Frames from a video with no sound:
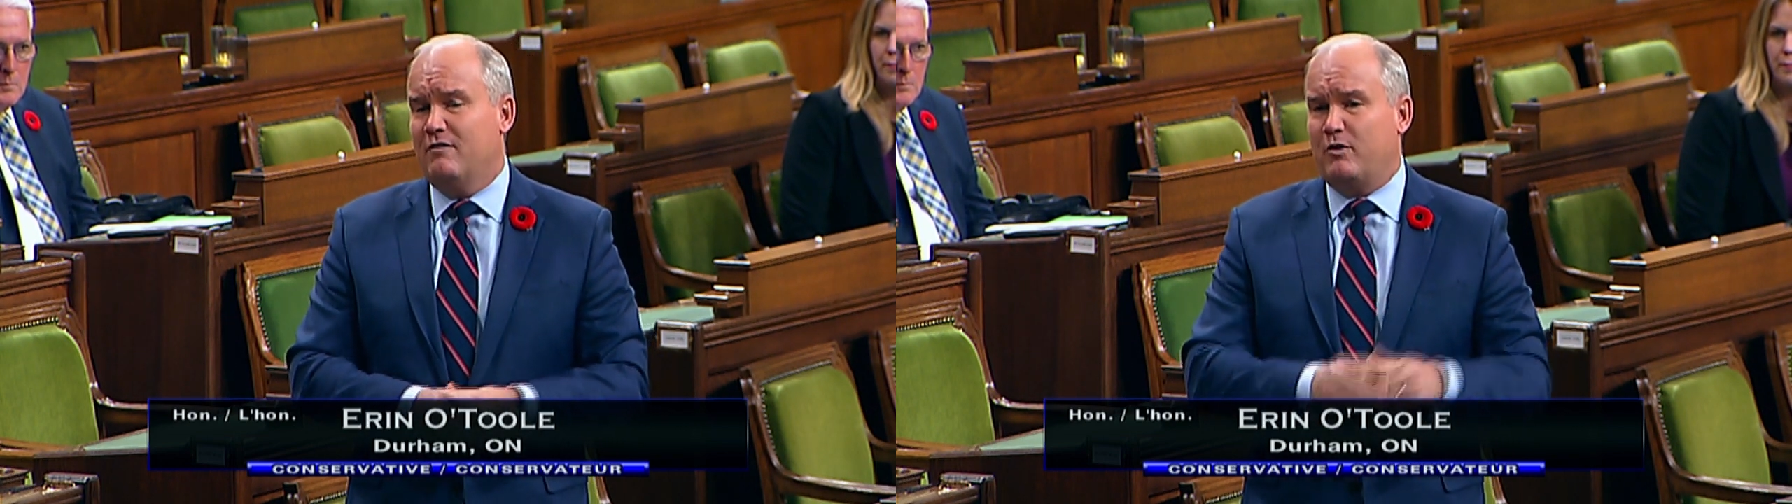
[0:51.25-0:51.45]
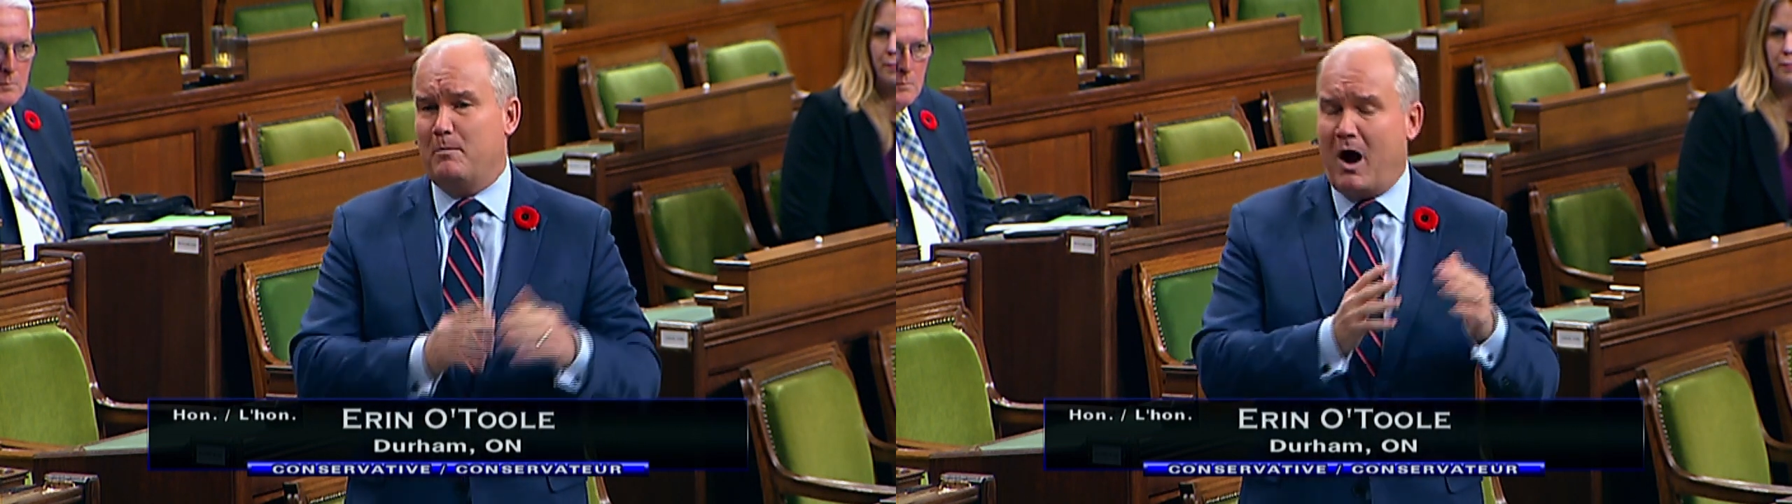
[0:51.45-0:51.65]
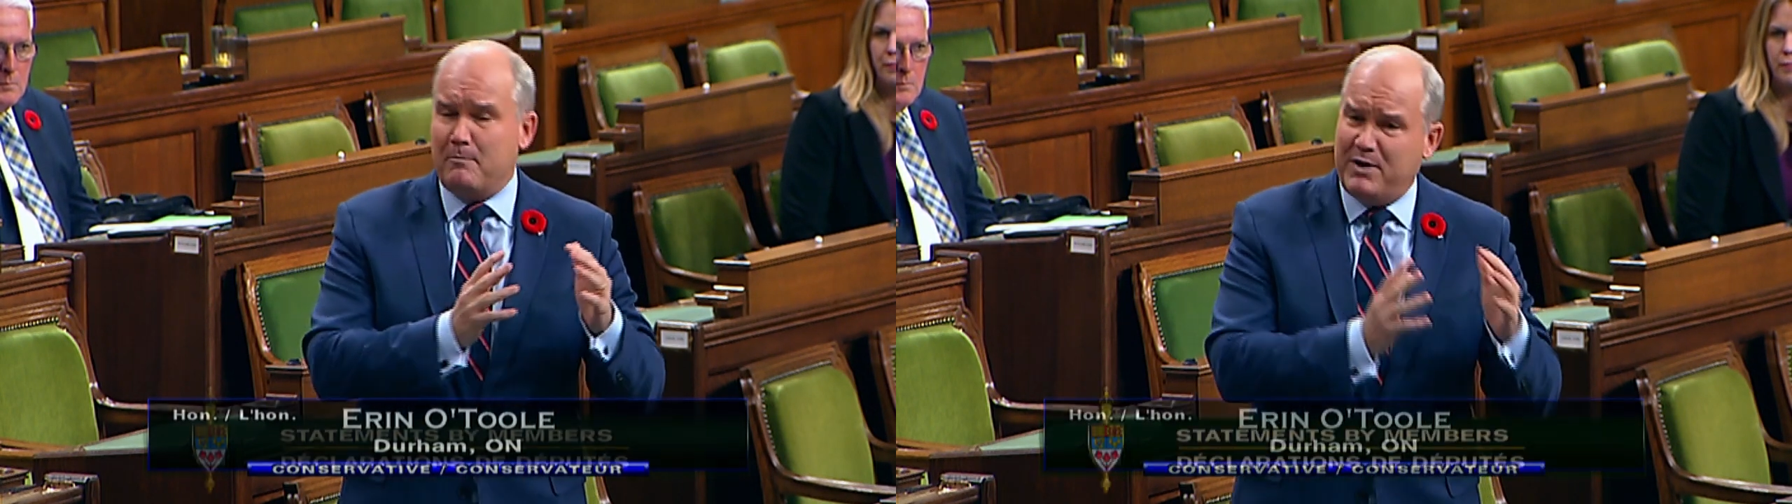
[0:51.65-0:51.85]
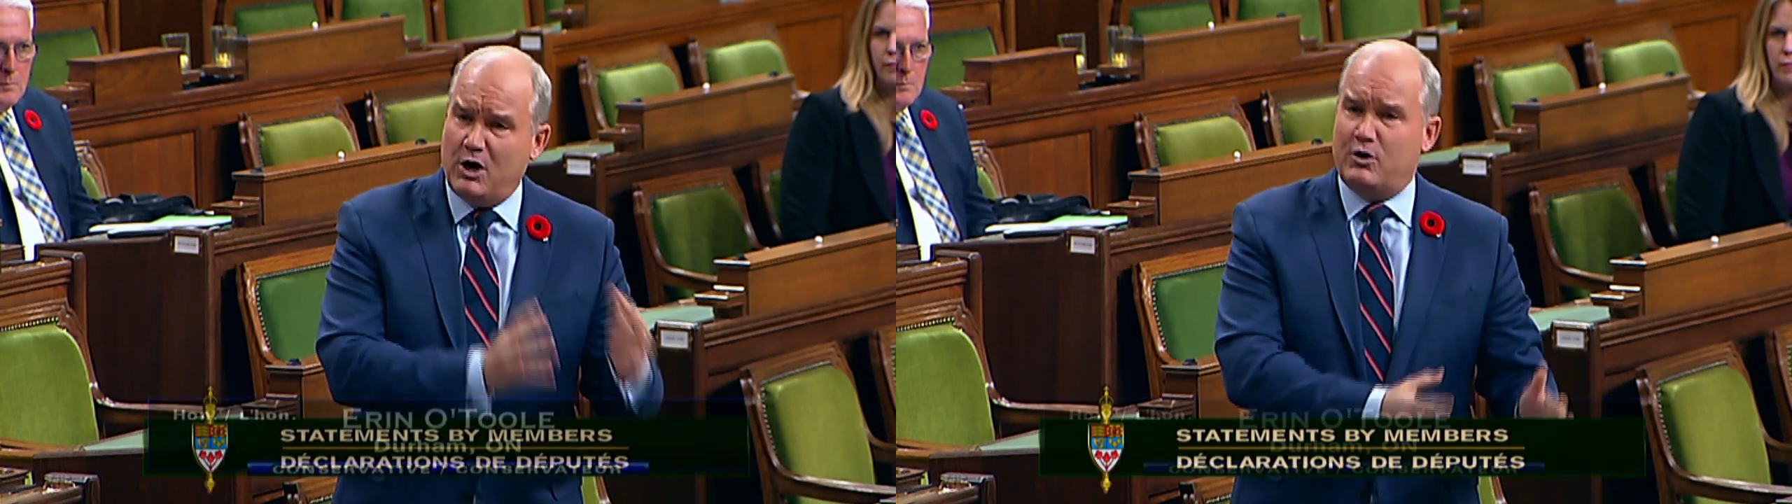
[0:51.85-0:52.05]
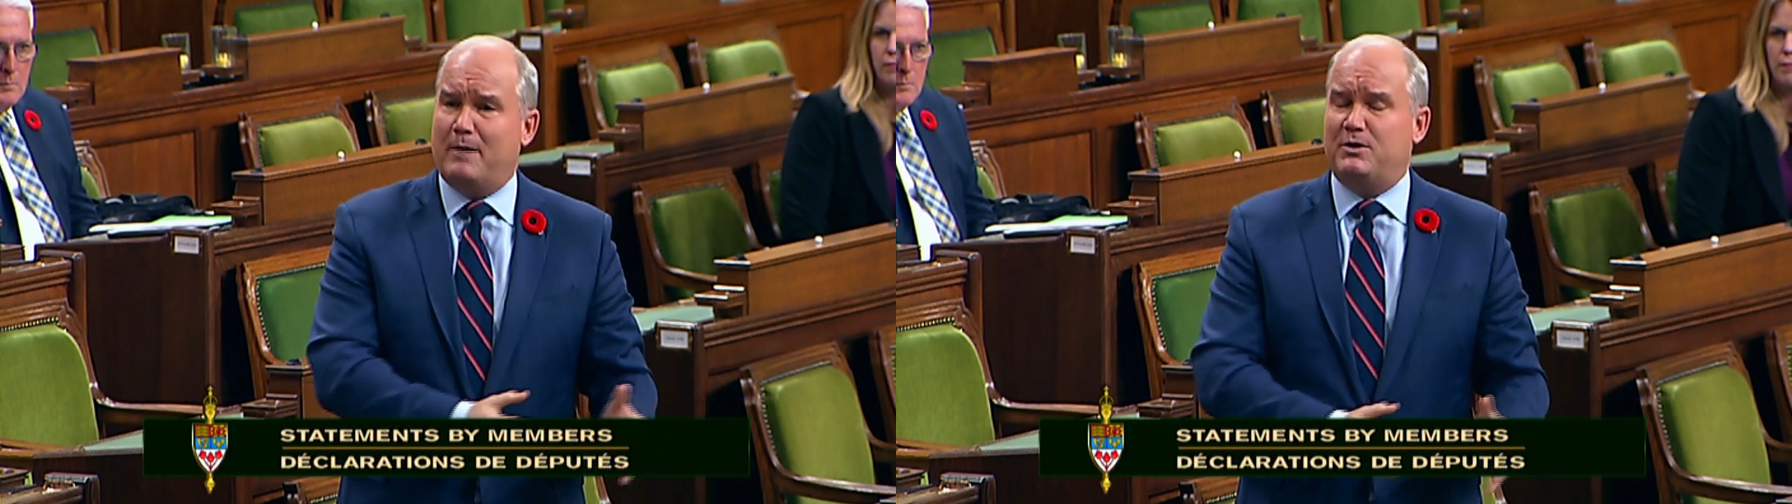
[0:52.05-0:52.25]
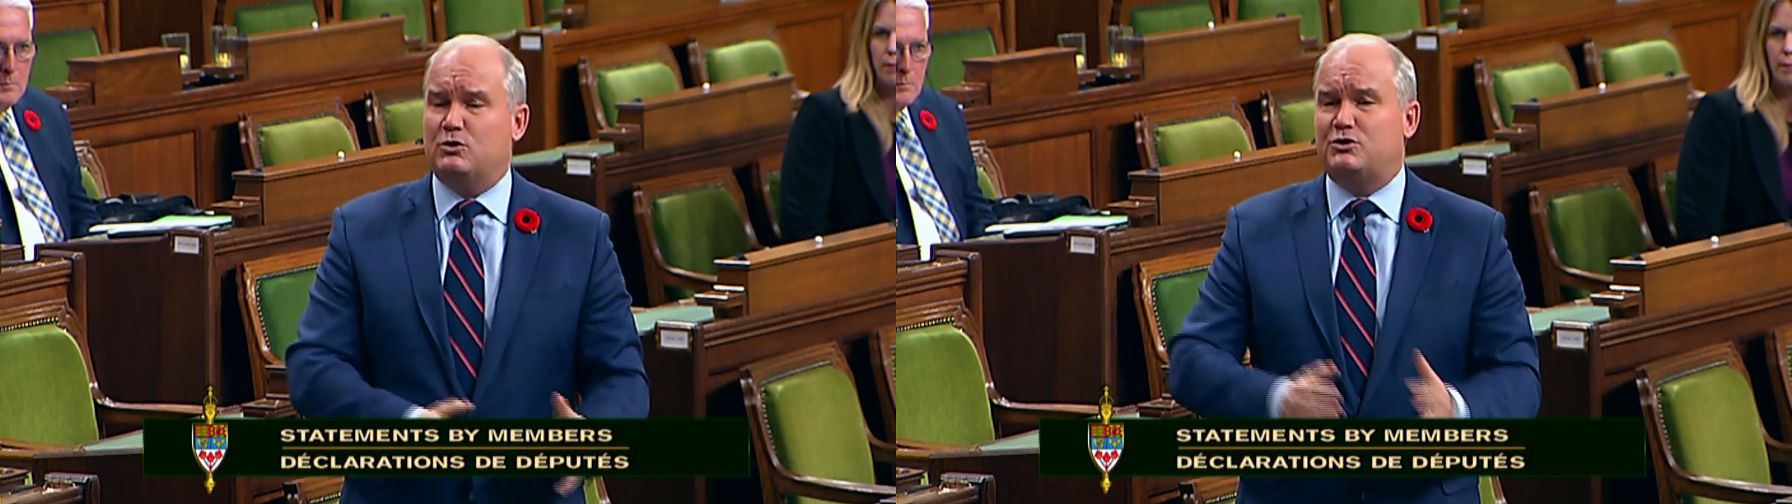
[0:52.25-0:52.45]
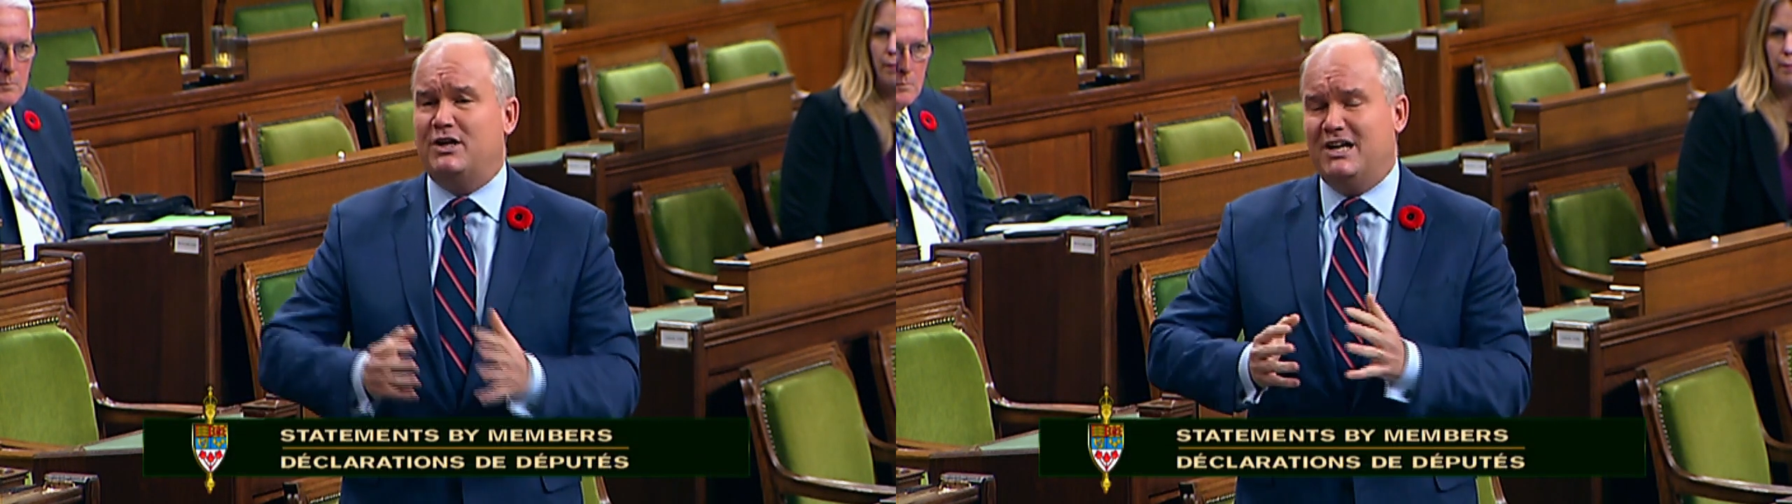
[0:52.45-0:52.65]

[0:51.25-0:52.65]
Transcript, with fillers: From POWs to